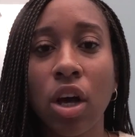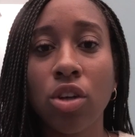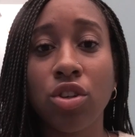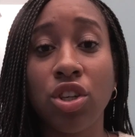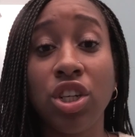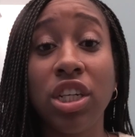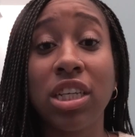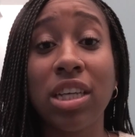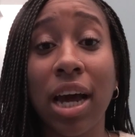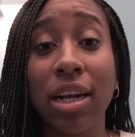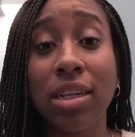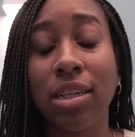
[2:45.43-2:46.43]
So she
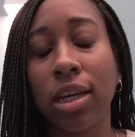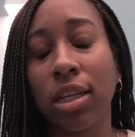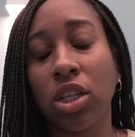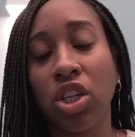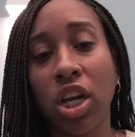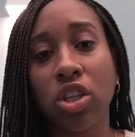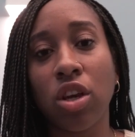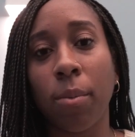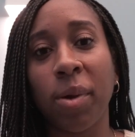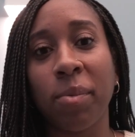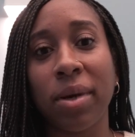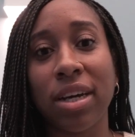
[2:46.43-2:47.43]
decided to take the chance on
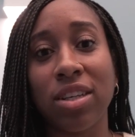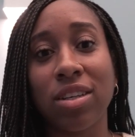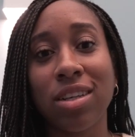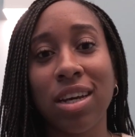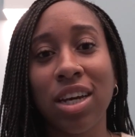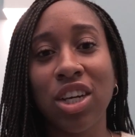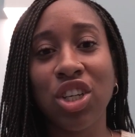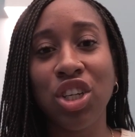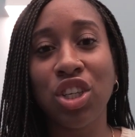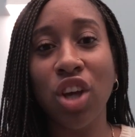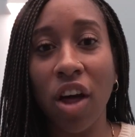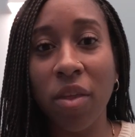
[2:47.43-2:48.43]
me because she
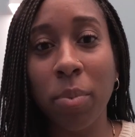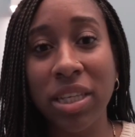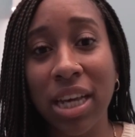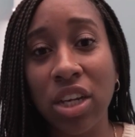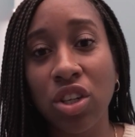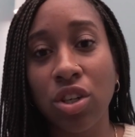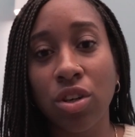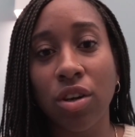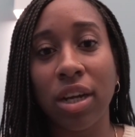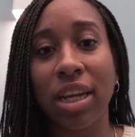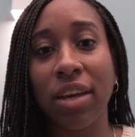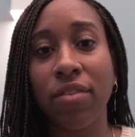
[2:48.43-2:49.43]
saw the potential,
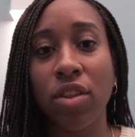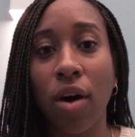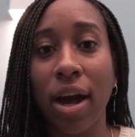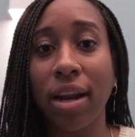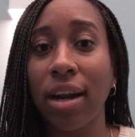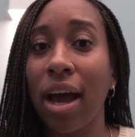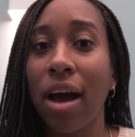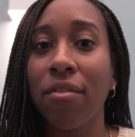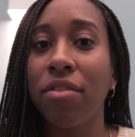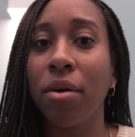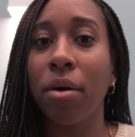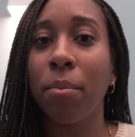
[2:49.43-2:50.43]
and even though I didn't
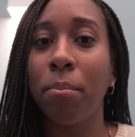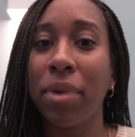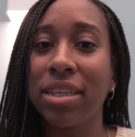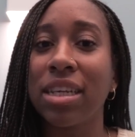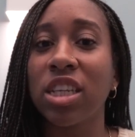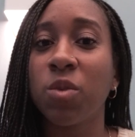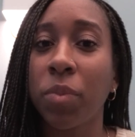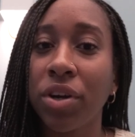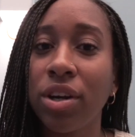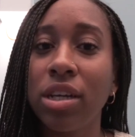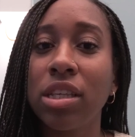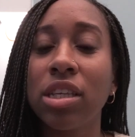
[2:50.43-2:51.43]
have the best
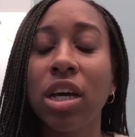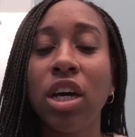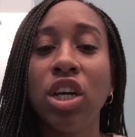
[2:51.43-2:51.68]
experience,